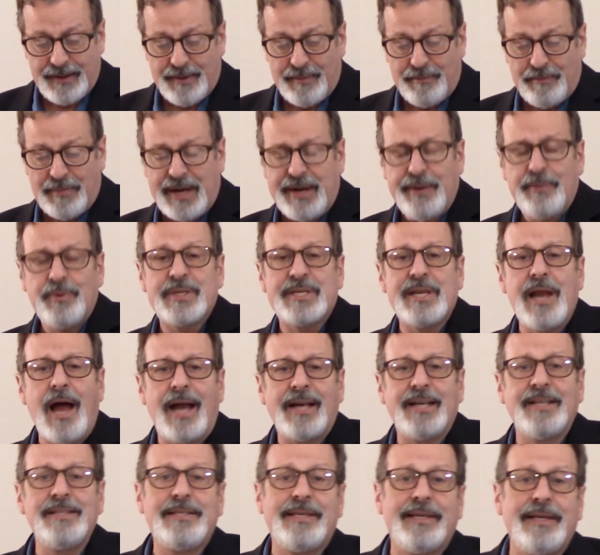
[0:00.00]
But it was not
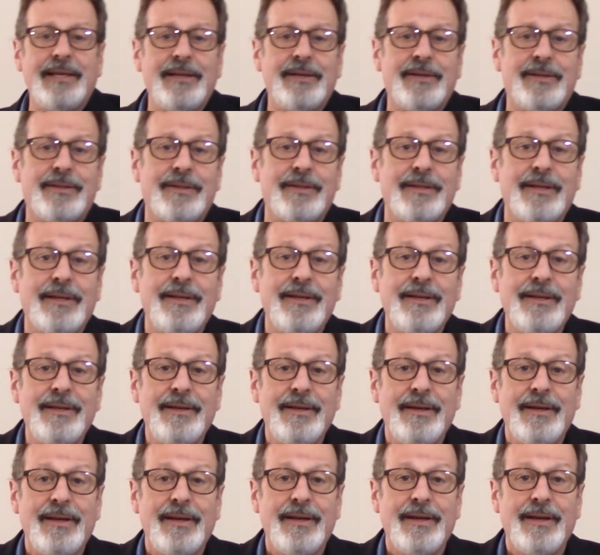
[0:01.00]
until
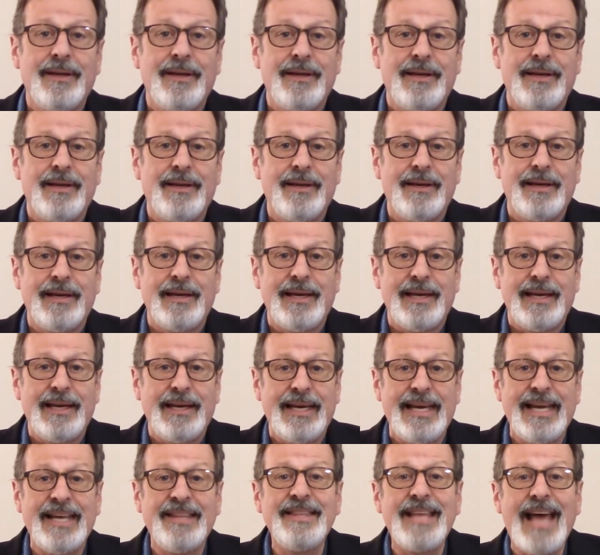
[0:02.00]

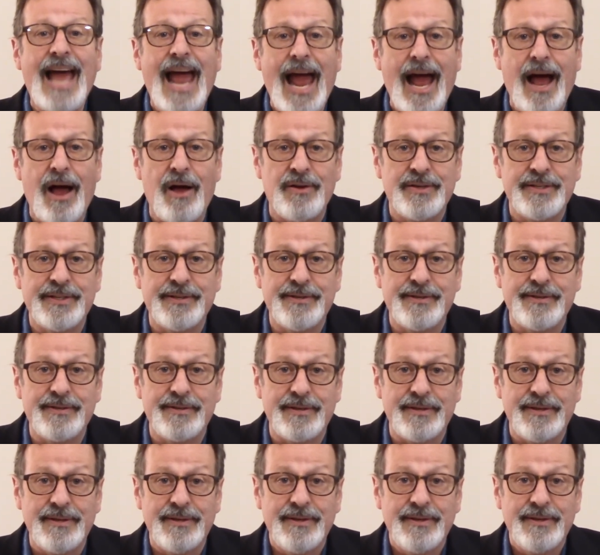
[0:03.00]
in the
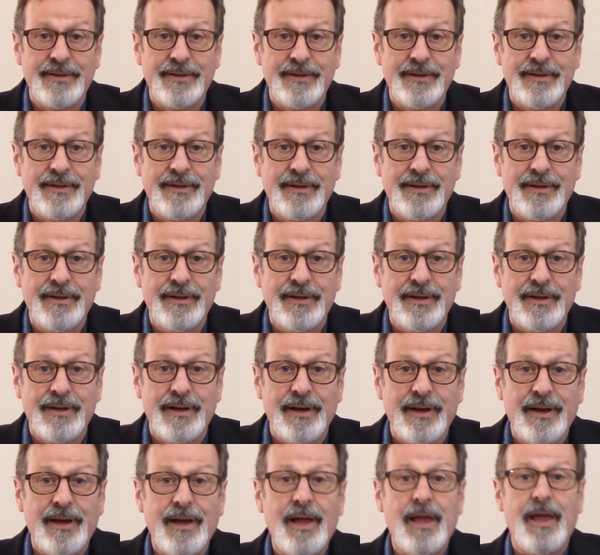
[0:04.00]
house,
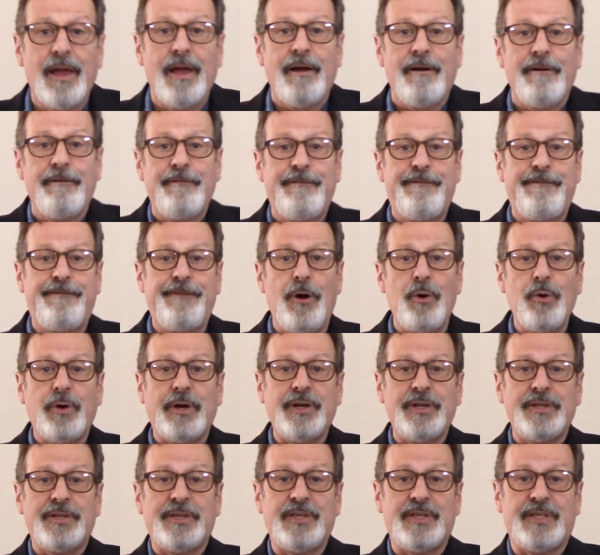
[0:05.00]

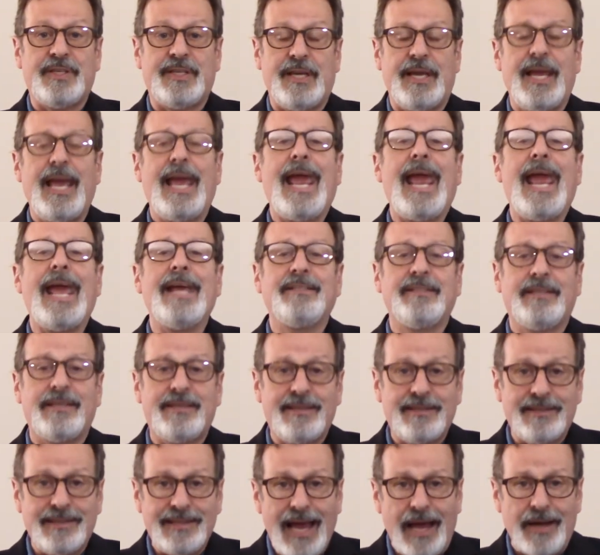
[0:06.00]
focused and
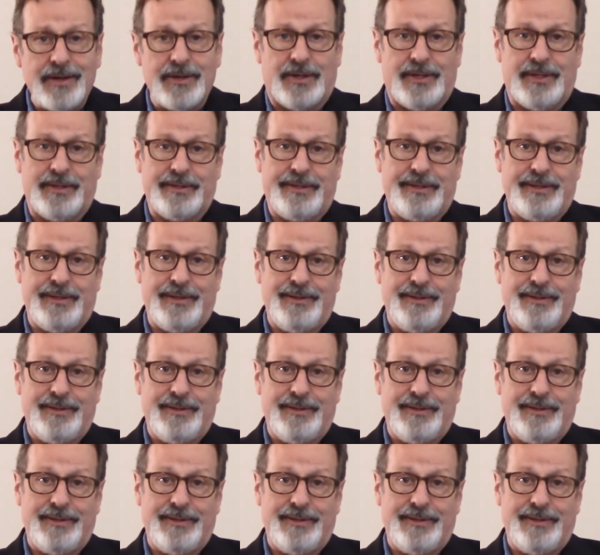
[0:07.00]
settled,